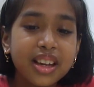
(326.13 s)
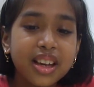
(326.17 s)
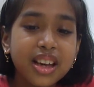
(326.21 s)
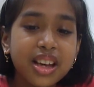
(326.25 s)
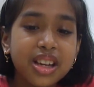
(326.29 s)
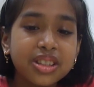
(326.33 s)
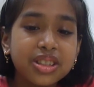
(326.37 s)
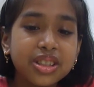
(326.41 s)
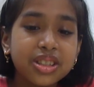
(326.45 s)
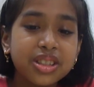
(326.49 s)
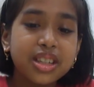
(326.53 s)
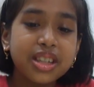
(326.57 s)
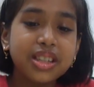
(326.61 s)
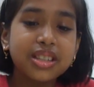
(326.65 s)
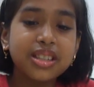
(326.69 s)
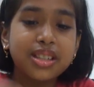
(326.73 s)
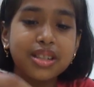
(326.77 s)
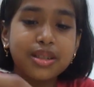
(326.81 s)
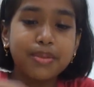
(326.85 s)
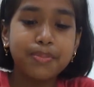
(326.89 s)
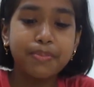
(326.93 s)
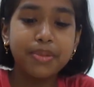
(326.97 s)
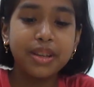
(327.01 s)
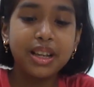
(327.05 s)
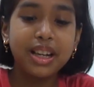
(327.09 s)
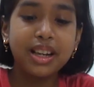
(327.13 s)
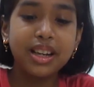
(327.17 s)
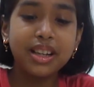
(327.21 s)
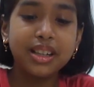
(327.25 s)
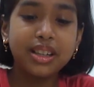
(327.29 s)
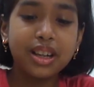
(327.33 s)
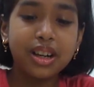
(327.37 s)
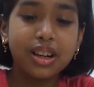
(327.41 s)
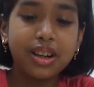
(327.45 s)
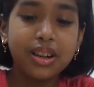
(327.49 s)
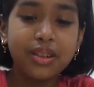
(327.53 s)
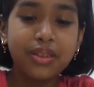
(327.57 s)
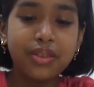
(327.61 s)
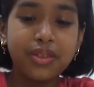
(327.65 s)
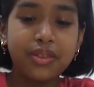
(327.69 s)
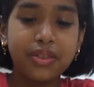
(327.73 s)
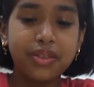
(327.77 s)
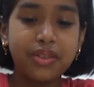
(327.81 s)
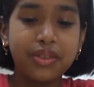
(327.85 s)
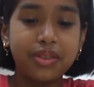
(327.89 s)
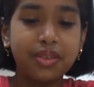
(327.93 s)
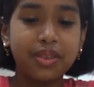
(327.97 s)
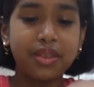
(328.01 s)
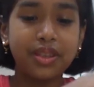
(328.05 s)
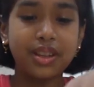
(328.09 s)
So just peel it
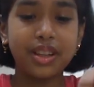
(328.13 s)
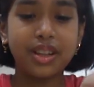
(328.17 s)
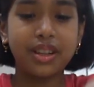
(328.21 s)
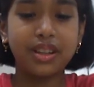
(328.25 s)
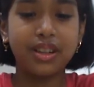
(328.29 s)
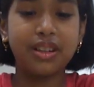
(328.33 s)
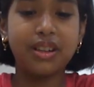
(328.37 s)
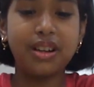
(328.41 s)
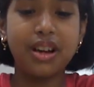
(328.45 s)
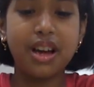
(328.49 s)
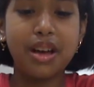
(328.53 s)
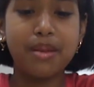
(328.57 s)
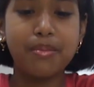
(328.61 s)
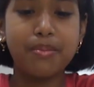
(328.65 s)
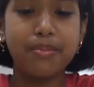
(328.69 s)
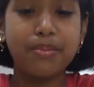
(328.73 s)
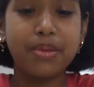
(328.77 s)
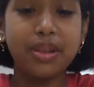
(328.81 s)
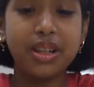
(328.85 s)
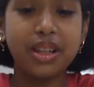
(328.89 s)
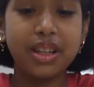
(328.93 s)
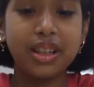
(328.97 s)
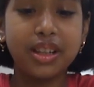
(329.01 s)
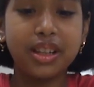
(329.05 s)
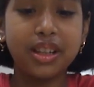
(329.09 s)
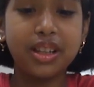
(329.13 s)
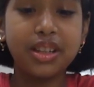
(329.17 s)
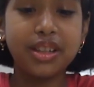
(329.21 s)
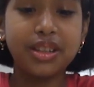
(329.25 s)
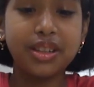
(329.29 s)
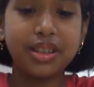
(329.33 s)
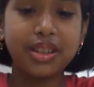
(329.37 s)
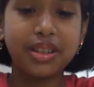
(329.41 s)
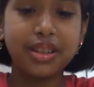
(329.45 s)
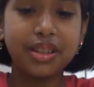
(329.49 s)
off. Here I am peeling it.